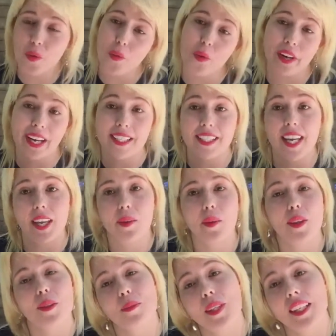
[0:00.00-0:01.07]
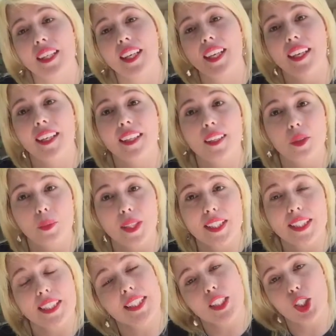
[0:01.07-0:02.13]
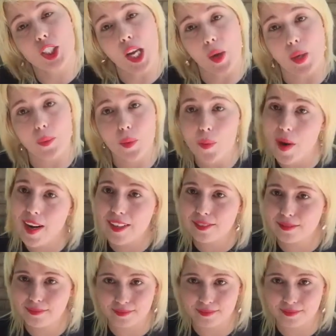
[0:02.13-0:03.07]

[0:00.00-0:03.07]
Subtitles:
what I take with me, and basically just how I prepare.